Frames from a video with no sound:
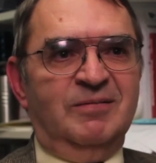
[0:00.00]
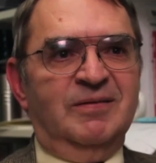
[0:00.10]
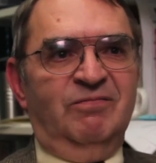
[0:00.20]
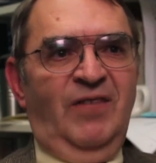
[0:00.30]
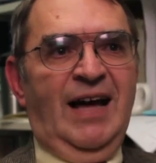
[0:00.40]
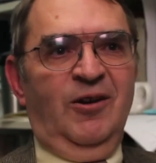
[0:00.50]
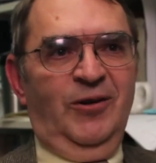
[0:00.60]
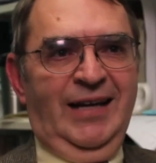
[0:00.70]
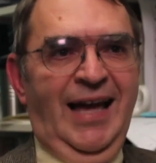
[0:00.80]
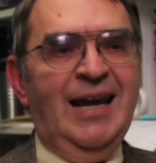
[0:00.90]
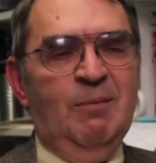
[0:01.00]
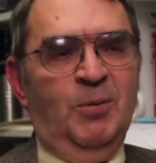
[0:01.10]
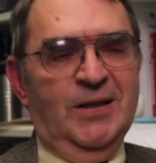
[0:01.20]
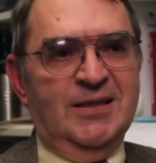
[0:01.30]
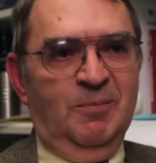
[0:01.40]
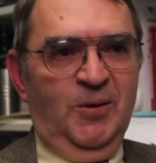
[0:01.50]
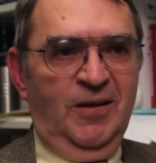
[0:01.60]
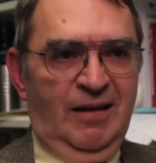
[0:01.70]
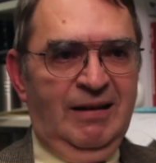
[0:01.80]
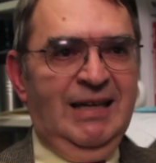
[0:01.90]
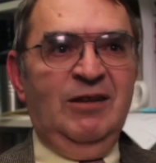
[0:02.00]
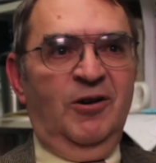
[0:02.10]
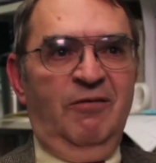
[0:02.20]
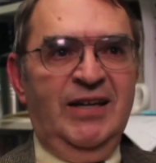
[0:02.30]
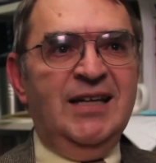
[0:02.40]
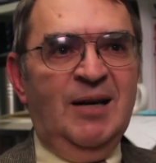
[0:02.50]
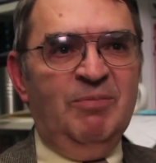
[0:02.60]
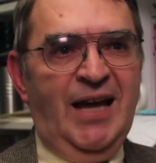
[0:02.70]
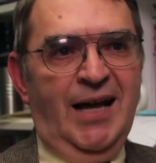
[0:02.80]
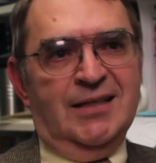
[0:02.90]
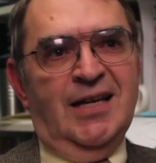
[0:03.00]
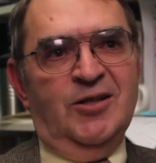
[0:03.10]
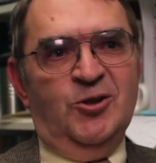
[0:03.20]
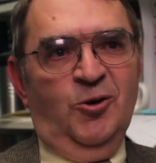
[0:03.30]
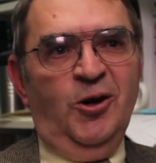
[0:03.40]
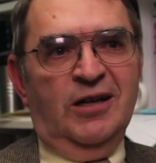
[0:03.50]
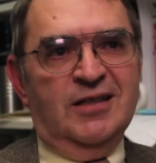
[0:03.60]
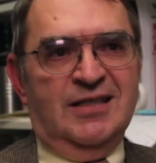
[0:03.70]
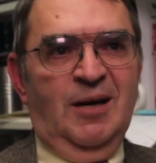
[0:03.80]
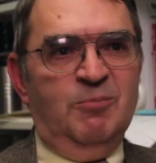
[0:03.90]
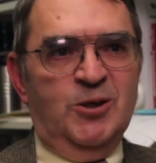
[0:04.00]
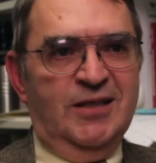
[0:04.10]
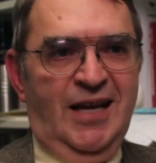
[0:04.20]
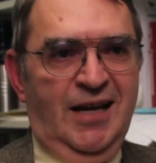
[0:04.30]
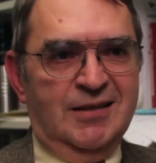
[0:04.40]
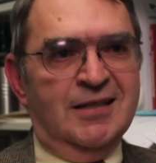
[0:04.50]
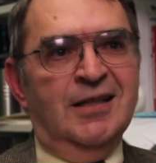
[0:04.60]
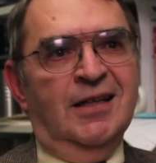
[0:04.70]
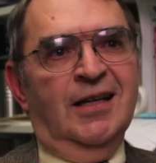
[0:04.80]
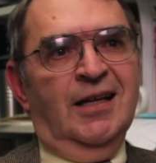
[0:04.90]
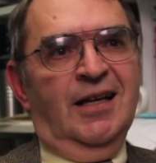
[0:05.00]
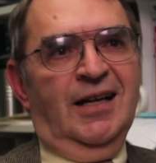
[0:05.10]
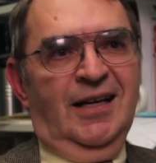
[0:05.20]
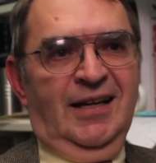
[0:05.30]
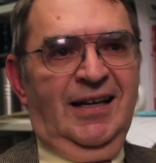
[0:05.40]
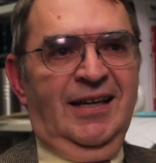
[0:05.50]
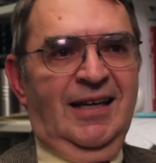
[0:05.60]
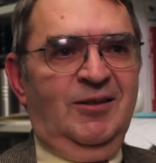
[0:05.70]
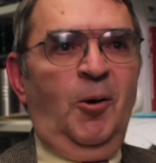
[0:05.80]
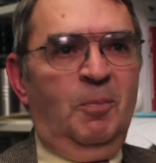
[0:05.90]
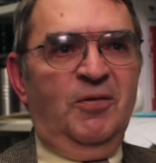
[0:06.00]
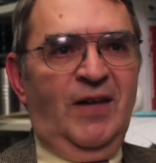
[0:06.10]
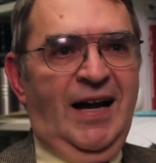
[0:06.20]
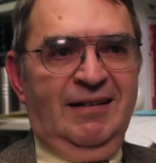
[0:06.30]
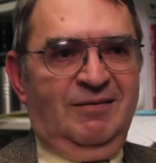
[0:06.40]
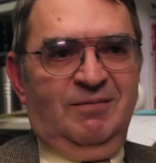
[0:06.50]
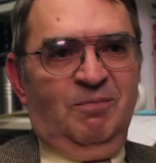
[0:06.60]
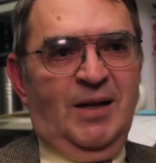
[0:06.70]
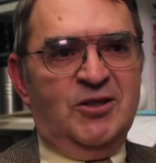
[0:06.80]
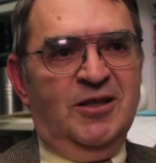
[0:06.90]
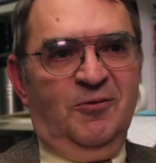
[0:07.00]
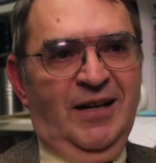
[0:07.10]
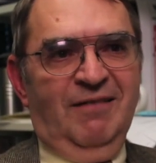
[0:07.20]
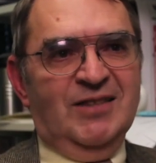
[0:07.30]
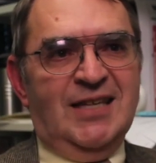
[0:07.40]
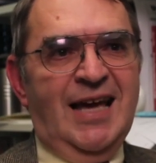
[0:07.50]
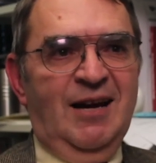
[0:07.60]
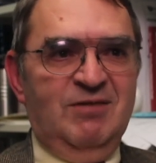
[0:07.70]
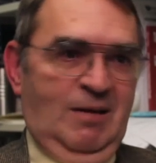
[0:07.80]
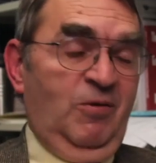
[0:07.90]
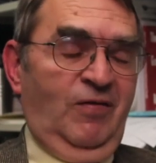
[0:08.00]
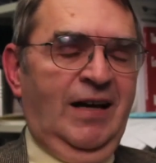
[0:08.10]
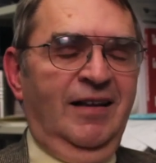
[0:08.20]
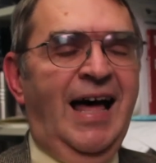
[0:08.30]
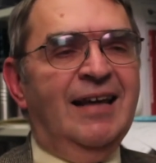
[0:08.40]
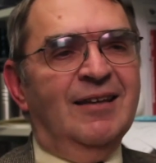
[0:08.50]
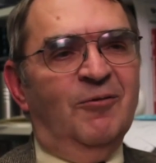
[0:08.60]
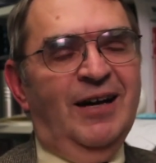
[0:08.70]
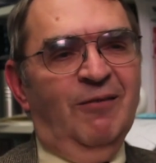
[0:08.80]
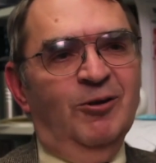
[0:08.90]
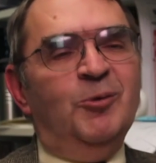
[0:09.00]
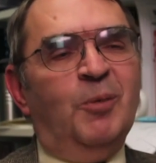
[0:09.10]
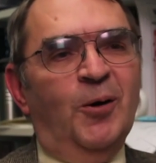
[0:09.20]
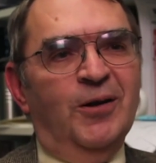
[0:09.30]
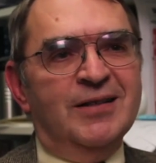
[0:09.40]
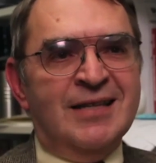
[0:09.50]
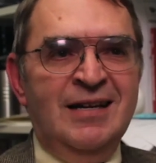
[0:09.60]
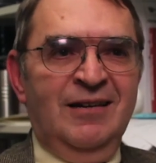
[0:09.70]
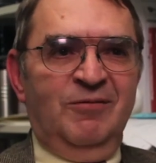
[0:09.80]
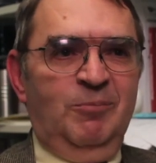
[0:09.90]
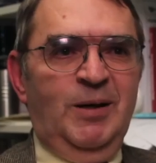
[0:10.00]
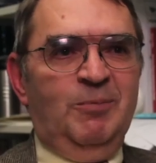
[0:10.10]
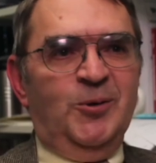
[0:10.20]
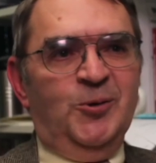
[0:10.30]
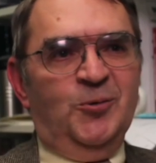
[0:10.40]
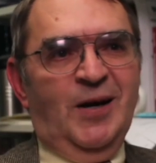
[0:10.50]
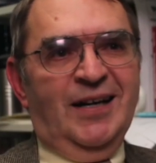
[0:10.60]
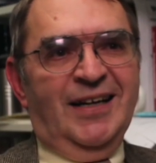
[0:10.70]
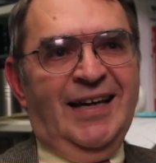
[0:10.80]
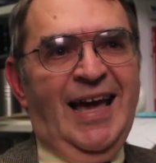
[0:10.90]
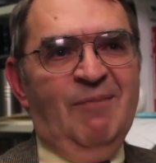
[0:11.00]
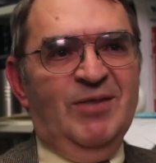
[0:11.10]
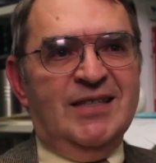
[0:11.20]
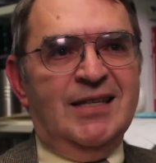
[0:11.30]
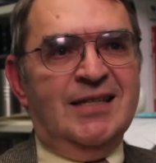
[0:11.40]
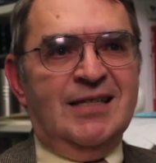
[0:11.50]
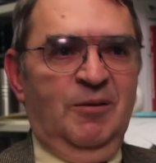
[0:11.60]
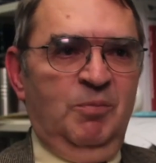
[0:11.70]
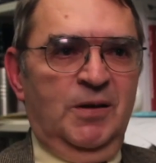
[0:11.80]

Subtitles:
following any principle, either of income taxation or consumption tax. And they don't provide much in the way of incentives. They provide a lot in the way of loopholes for people who want to game the system.